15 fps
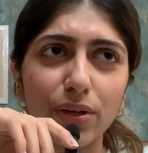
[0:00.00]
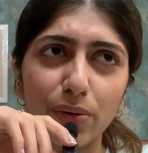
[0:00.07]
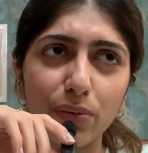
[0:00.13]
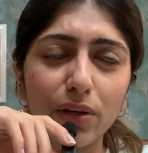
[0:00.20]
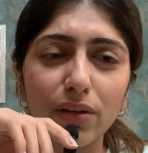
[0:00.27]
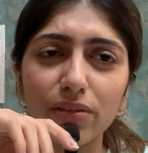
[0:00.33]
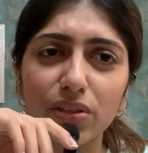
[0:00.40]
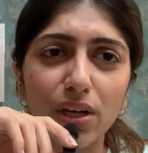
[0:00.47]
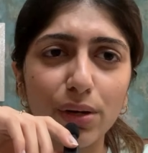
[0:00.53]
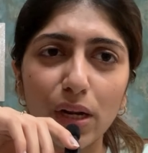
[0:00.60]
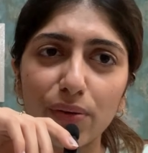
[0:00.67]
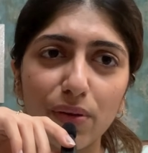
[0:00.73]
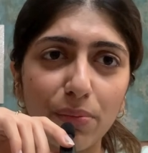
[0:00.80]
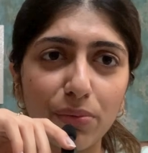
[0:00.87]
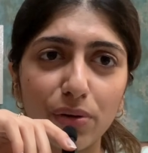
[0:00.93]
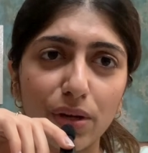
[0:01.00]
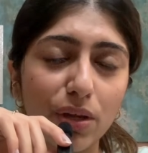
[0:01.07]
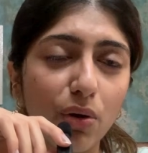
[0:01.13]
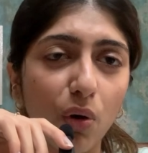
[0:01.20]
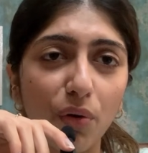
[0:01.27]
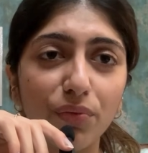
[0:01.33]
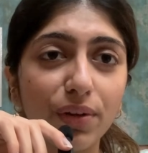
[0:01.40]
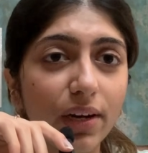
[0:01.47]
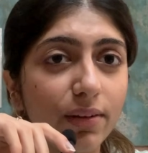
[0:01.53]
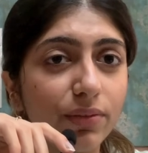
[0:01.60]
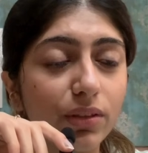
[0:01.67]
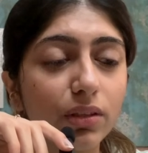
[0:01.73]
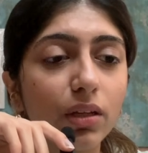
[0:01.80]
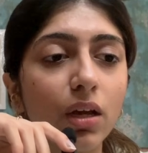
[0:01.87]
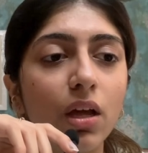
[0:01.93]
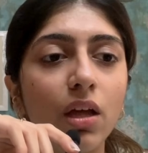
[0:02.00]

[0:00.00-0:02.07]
only, January February of 11th.